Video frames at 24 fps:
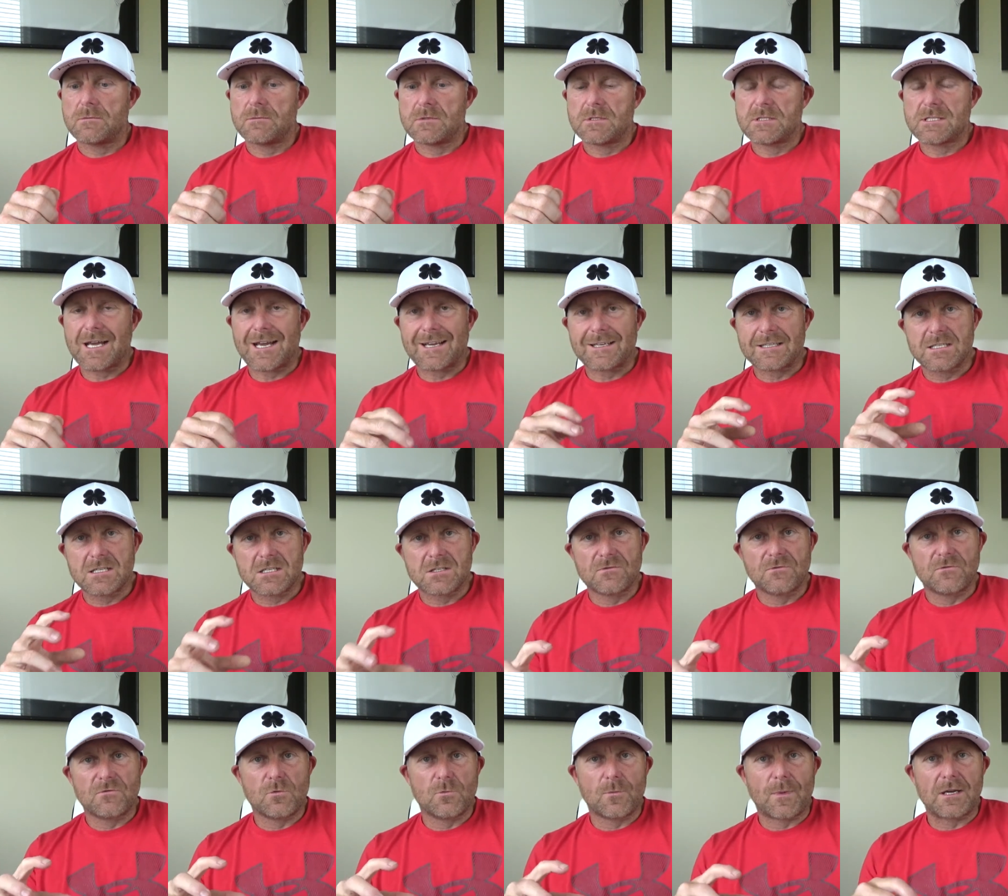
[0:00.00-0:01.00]
tactics and
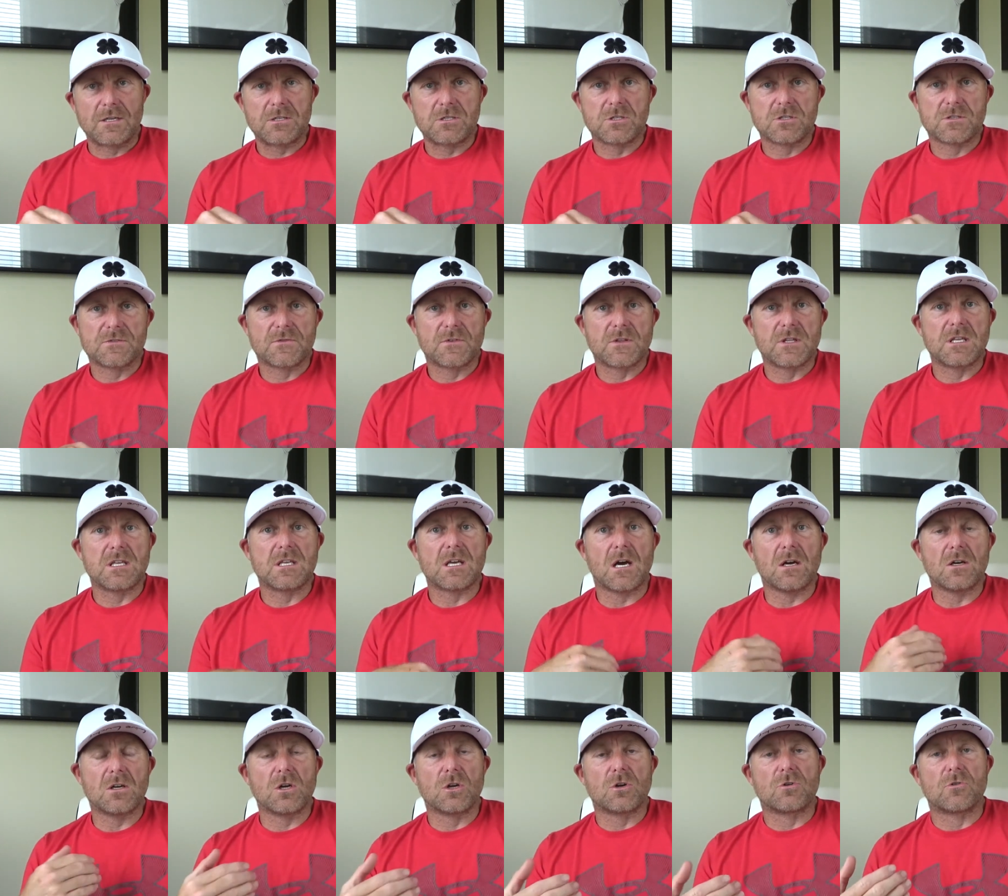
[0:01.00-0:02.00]
formations for the
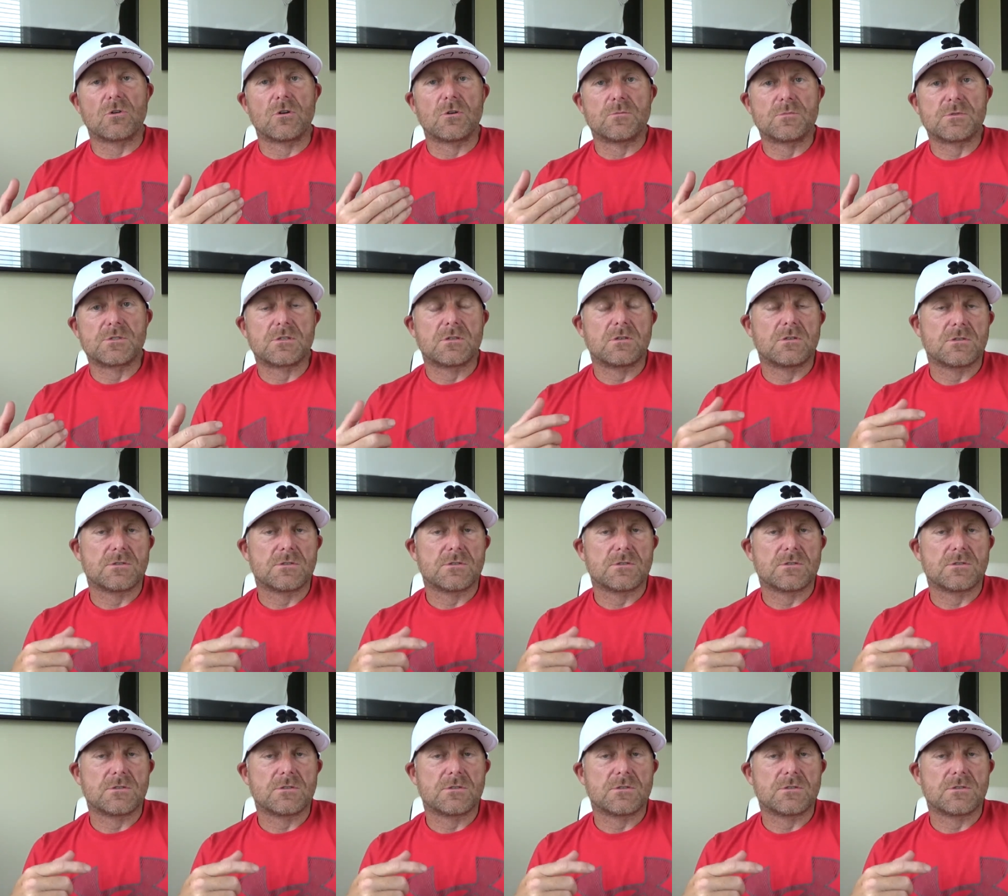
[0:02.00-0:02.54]
younger groups.